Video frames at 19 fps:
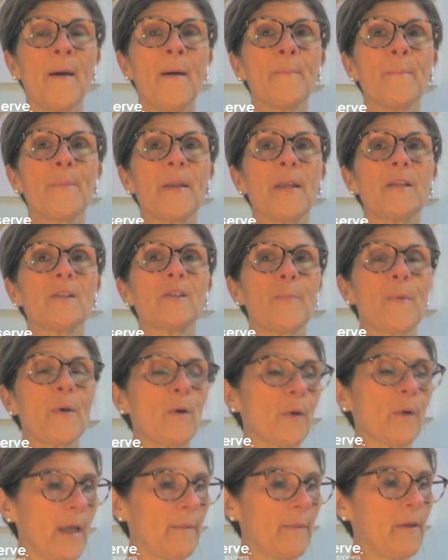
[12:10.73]
but it's
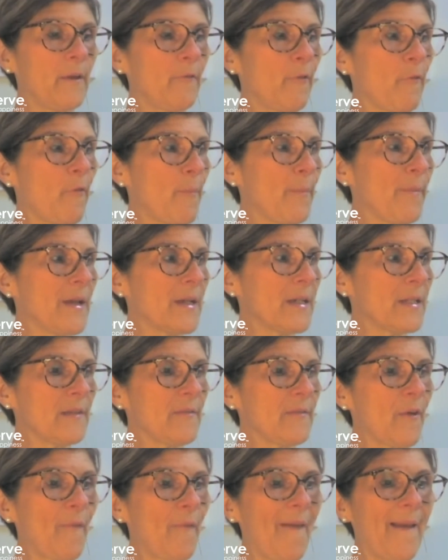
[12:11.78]
about coming from the place of,
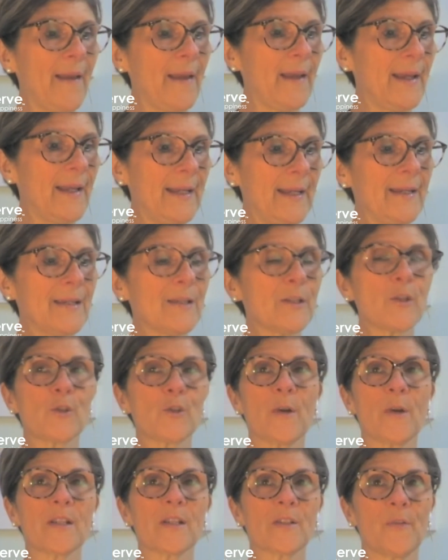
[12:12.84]
okay, it is
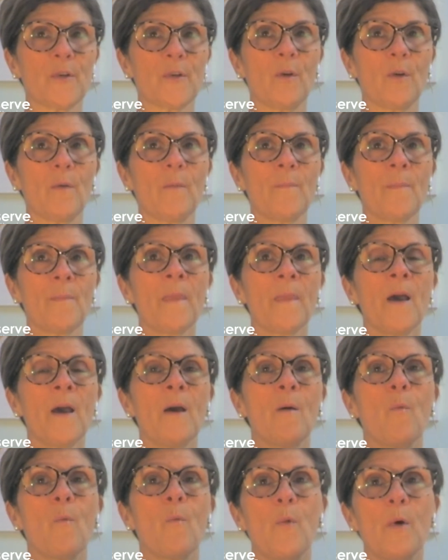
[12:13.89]
stressful.
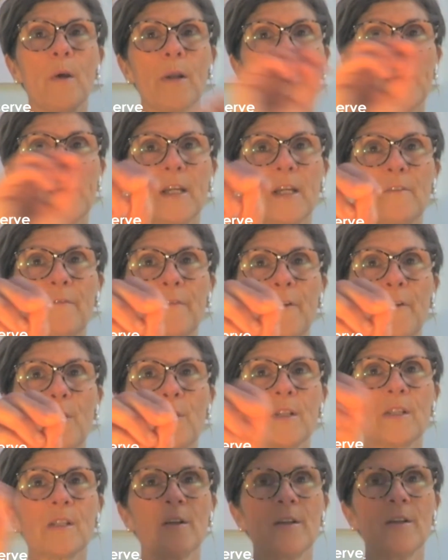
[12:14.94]
What am I going to
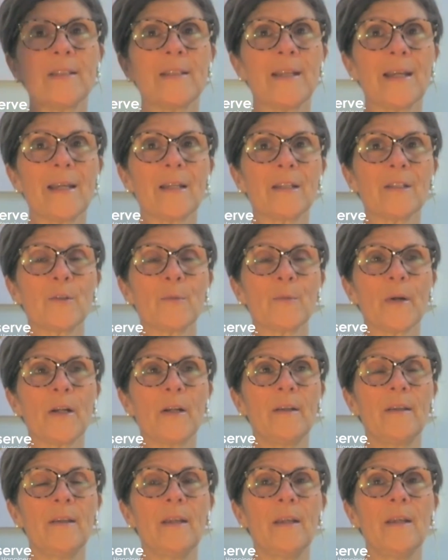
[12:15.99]
focus on to get it to where
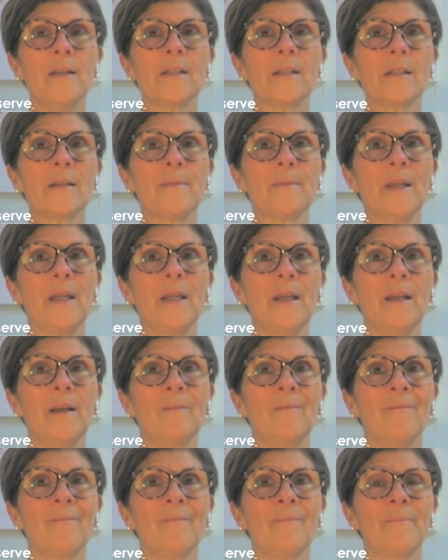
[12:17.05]
it needs to be?
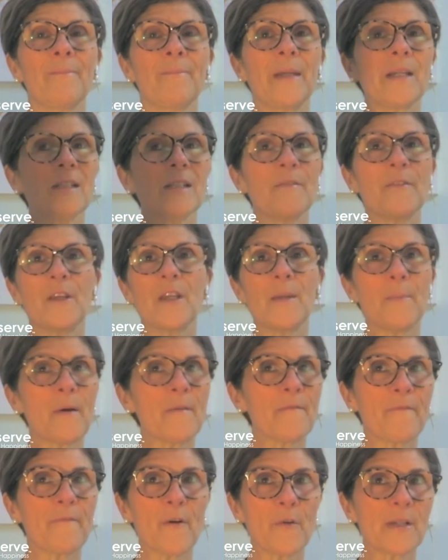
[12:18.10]
Because if you keep
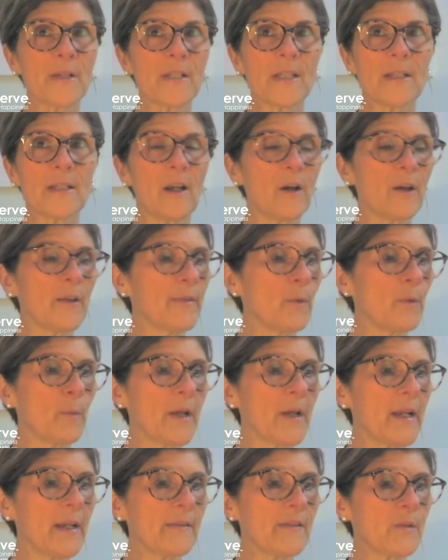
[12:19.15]
on focusing on the
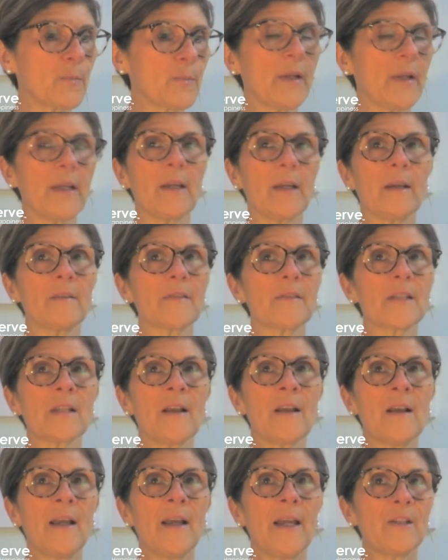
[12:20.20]
what ifs,
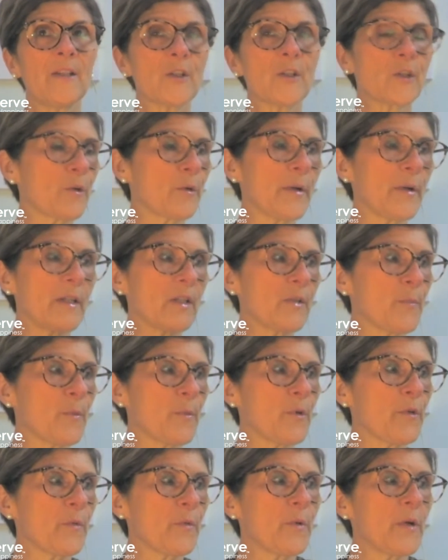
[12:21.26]
it just creates
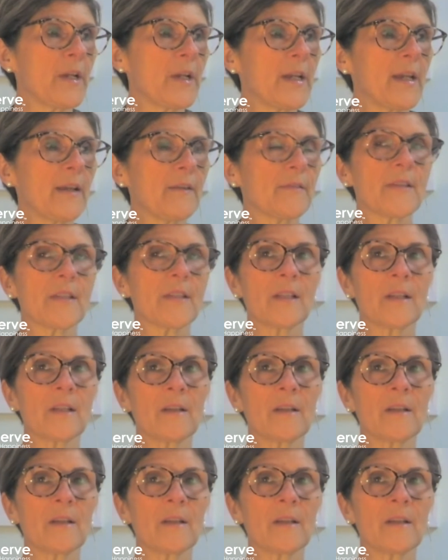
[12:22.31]
more of the what ifs.